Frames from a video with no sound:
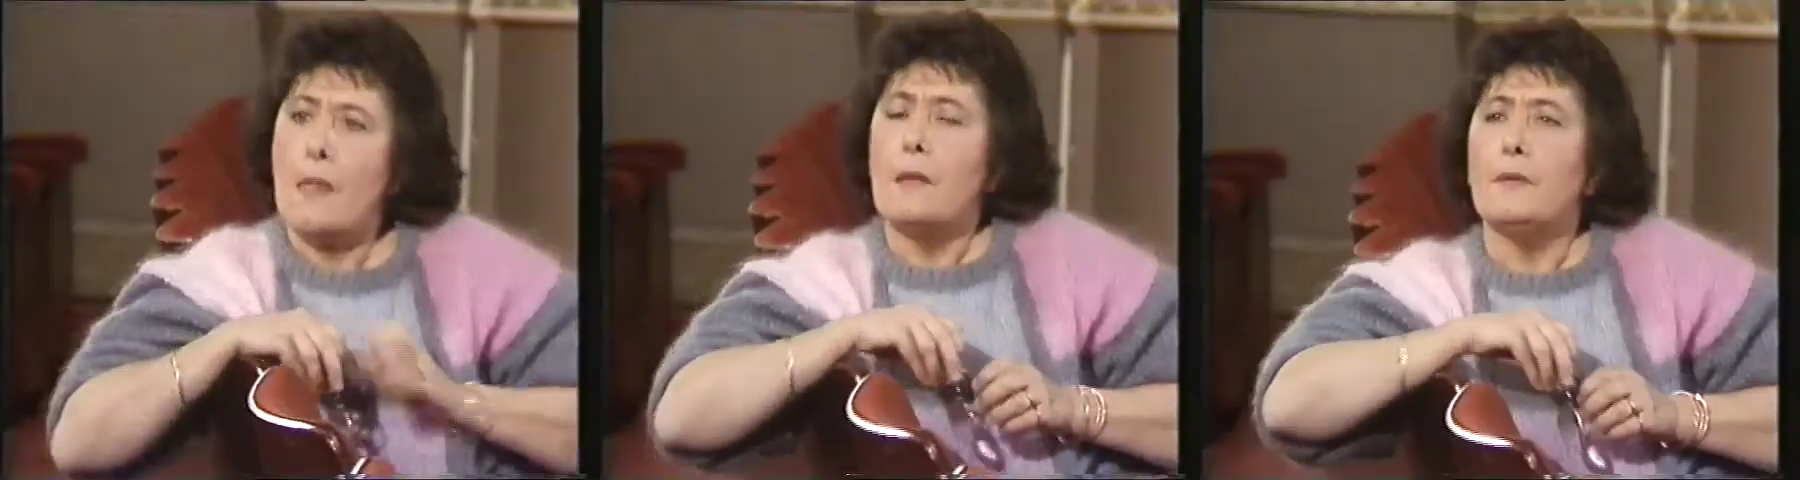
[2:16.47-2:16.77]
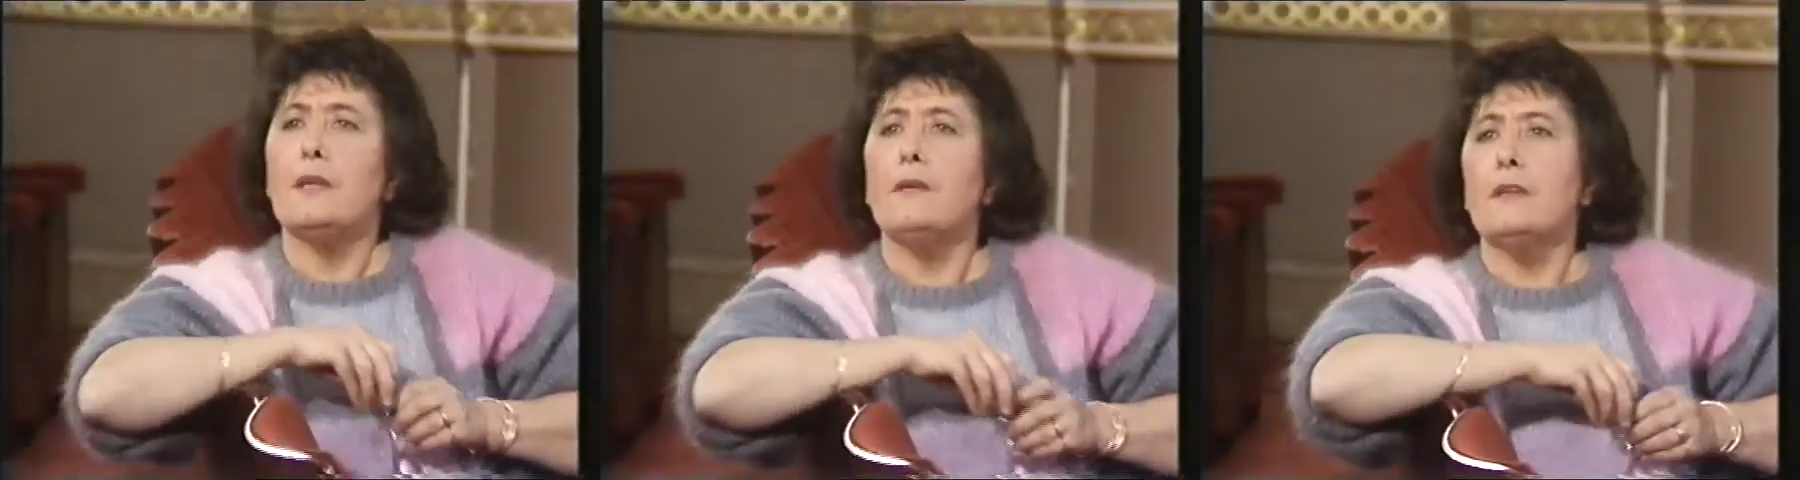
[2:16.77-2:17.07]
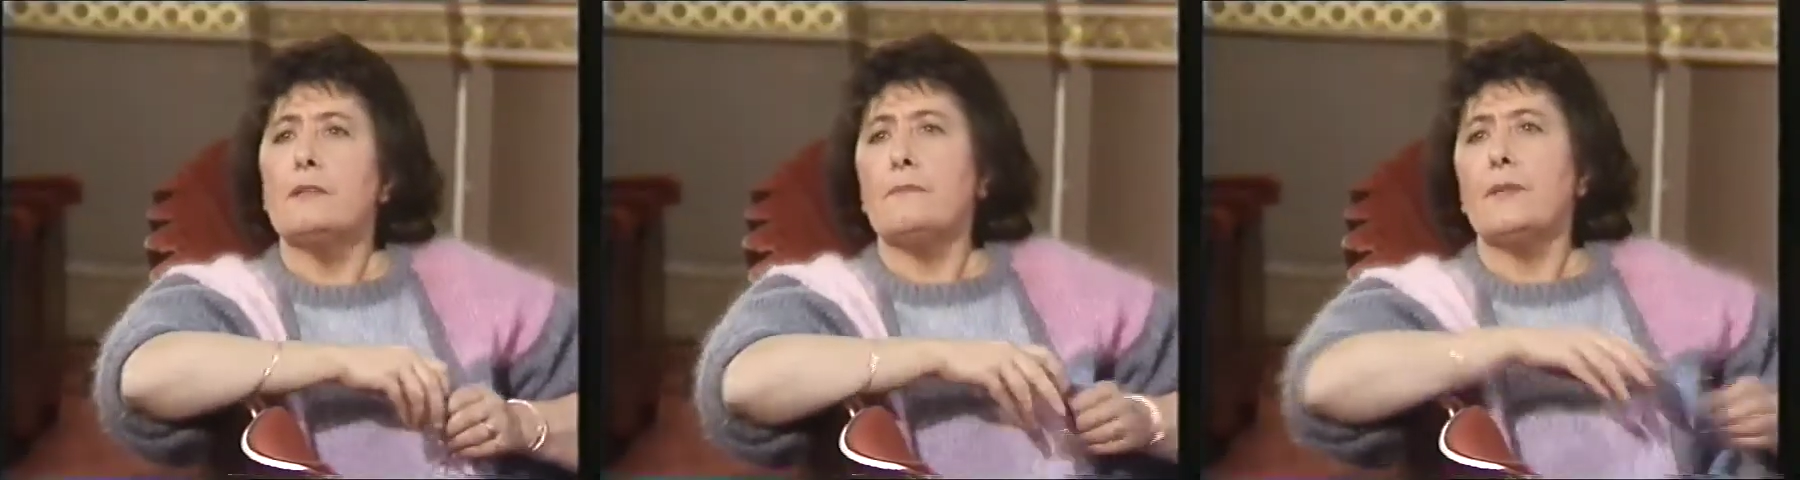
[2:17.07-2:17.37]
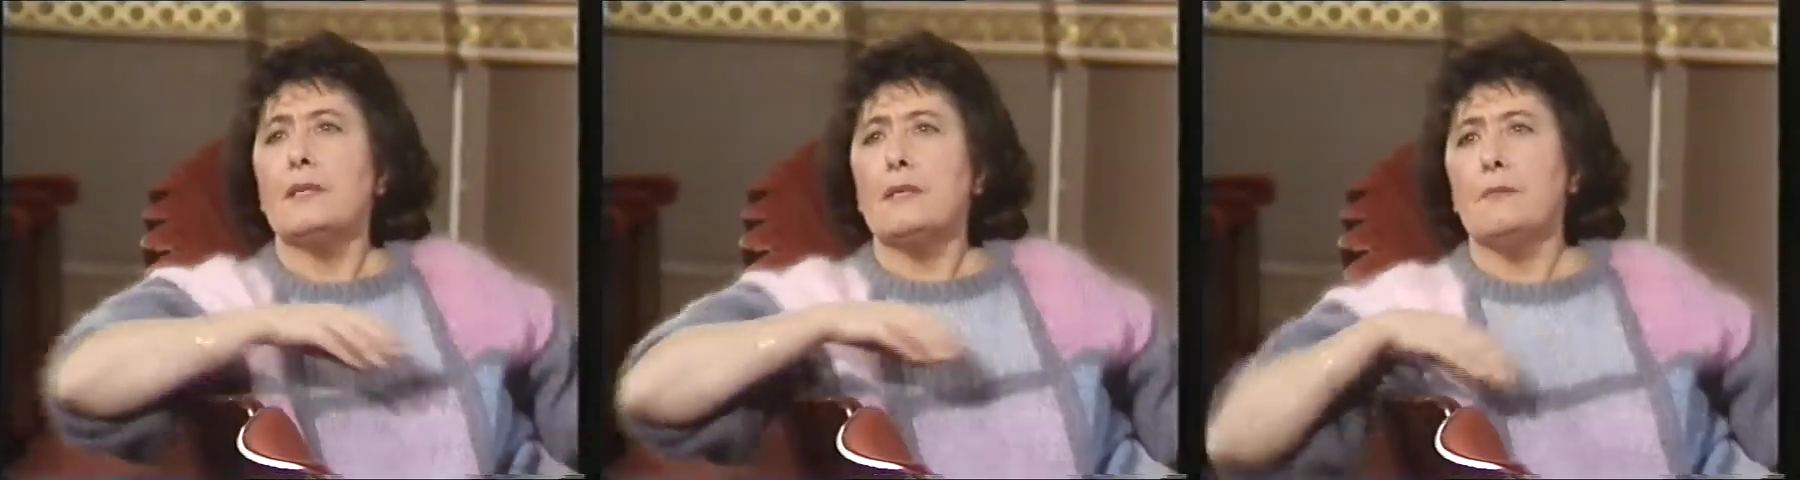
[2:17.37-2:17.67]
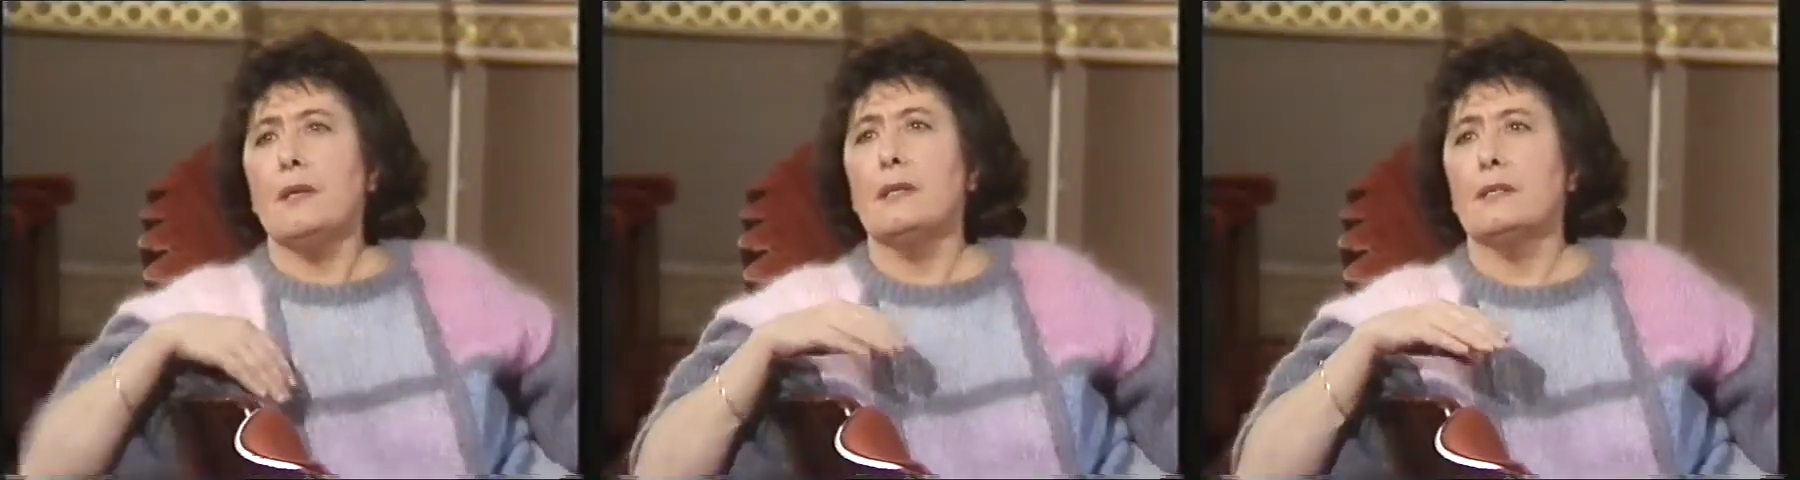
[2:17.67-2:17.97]
But there's
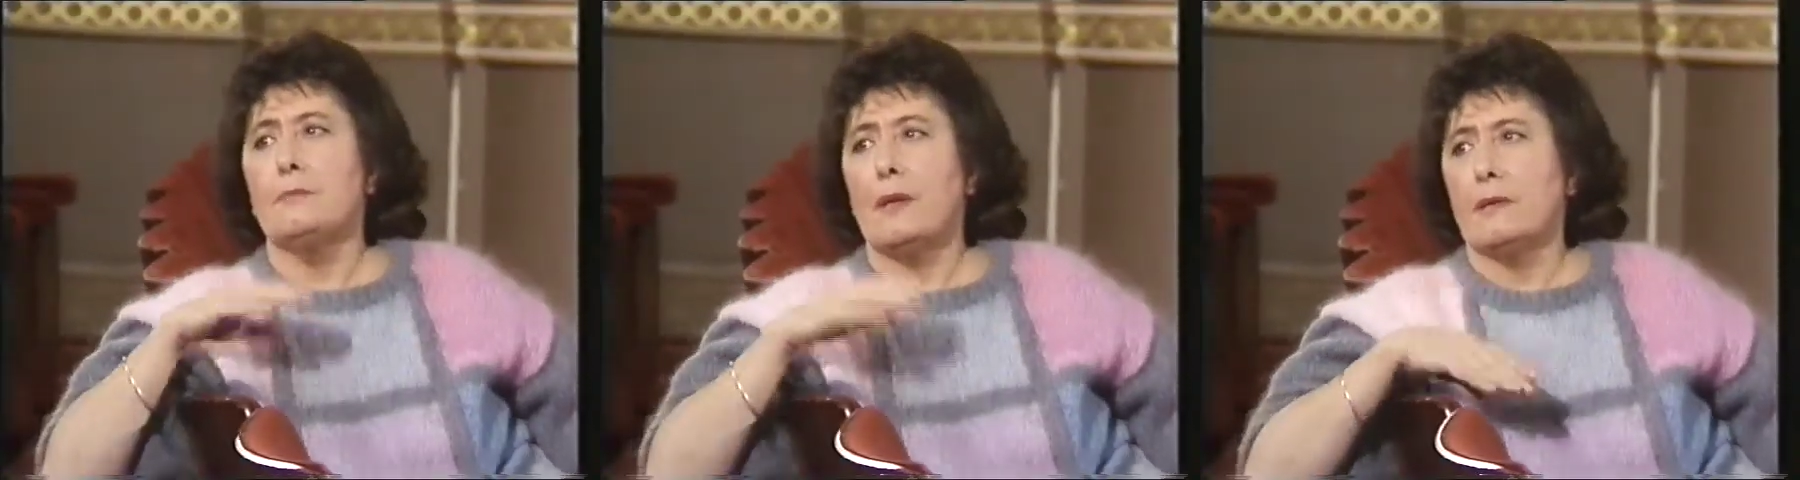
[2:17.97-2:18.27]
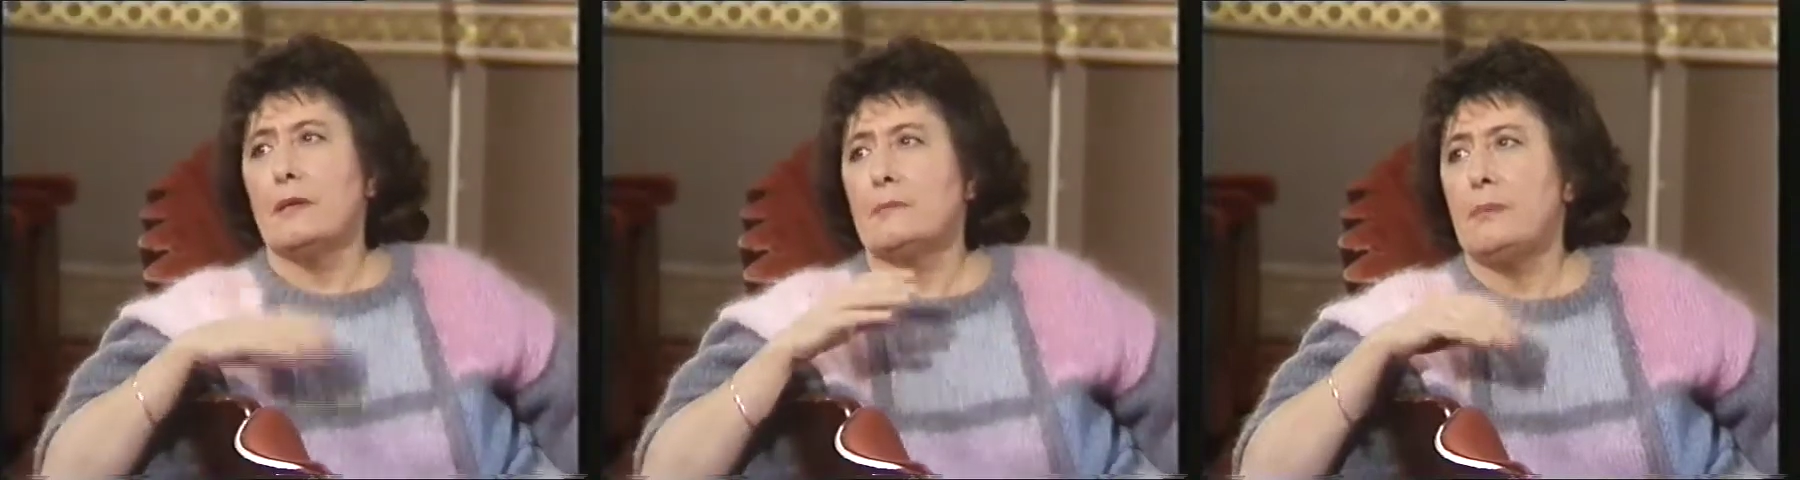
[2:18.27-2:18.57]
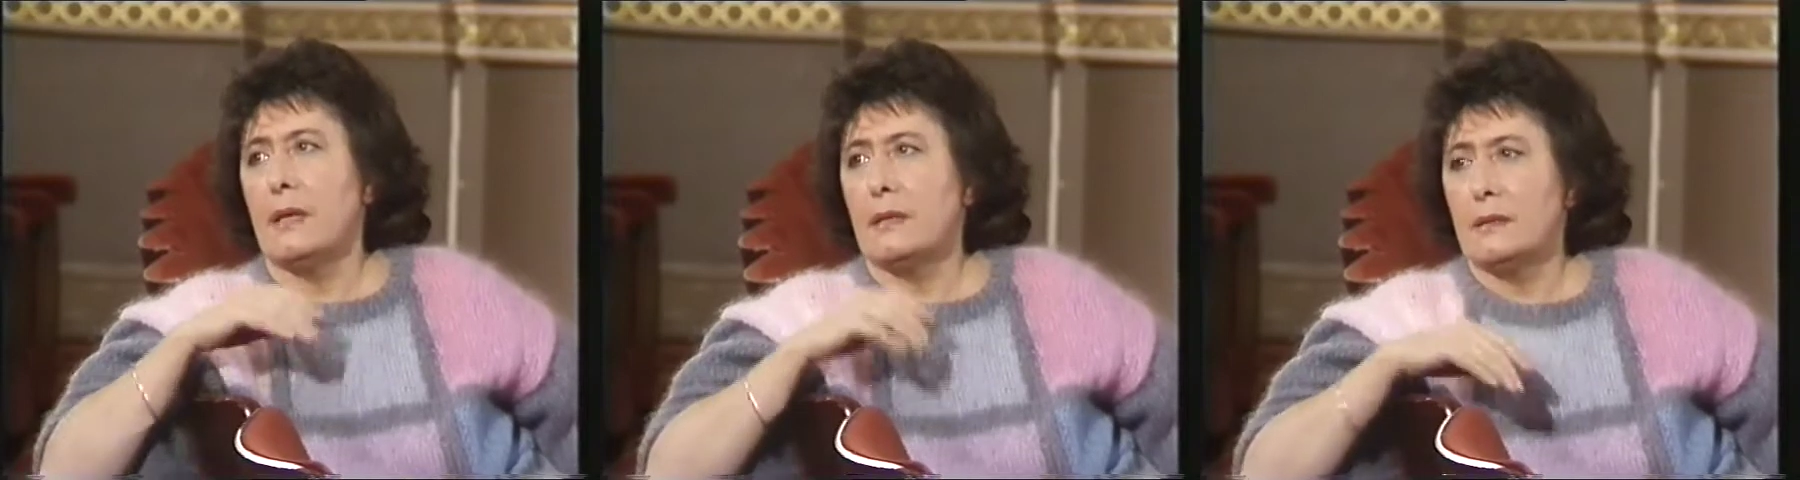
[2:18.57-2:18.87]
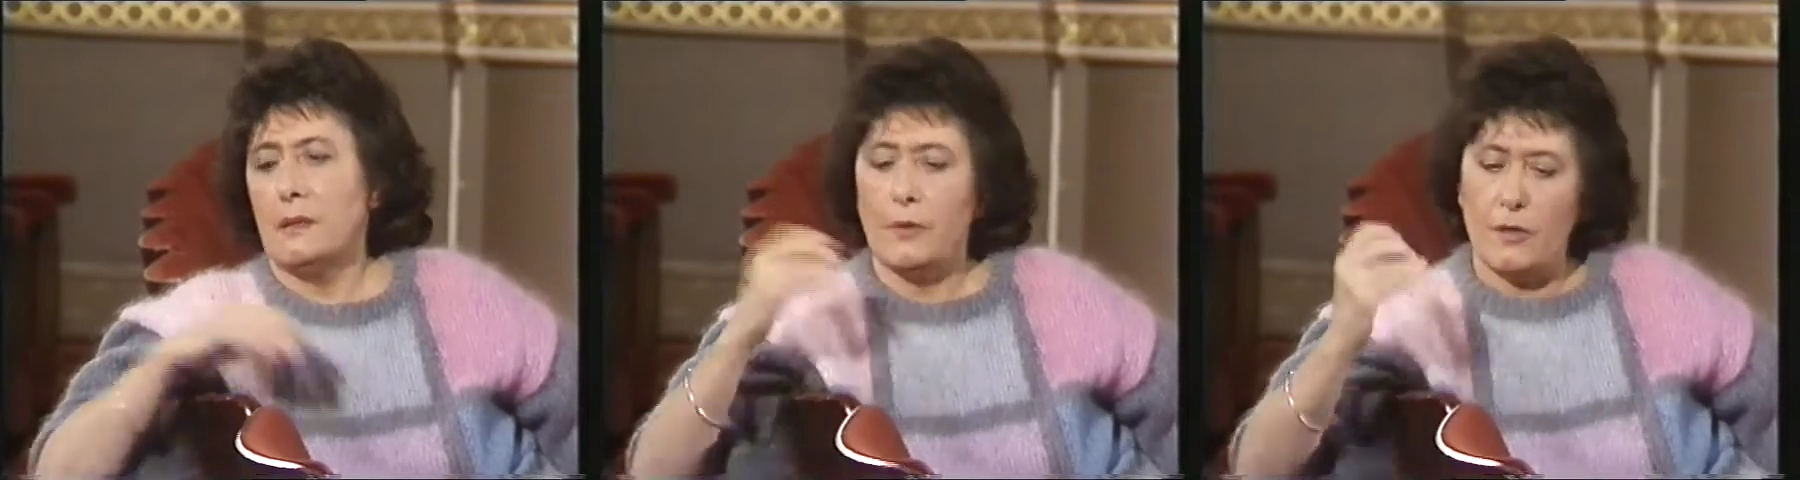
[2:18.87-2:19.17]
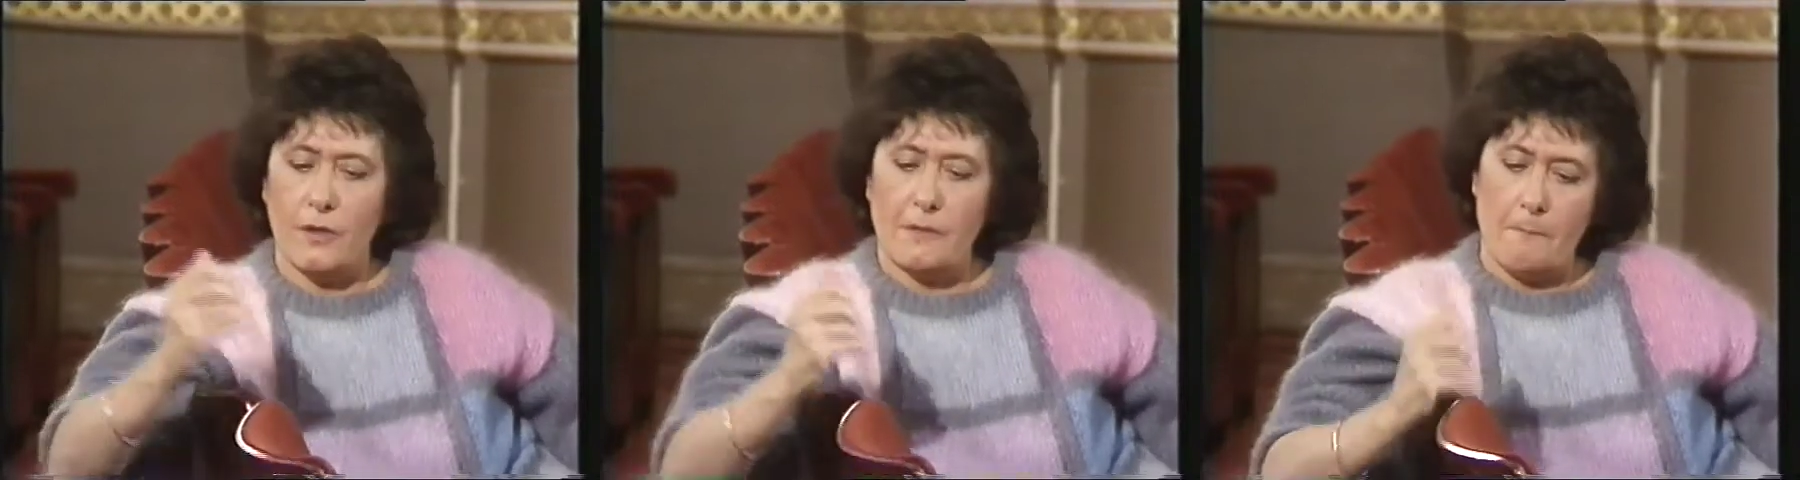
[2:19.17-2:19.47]
something else about this play, isn't there, which
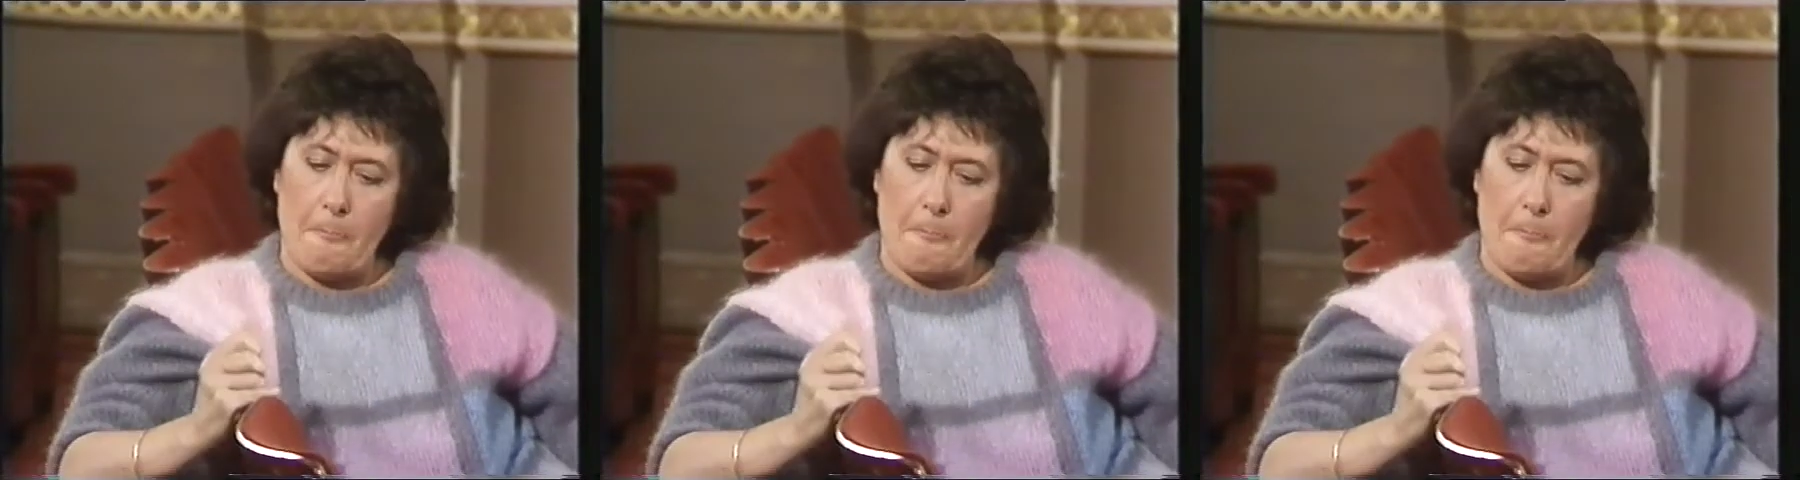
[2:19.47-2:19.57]
is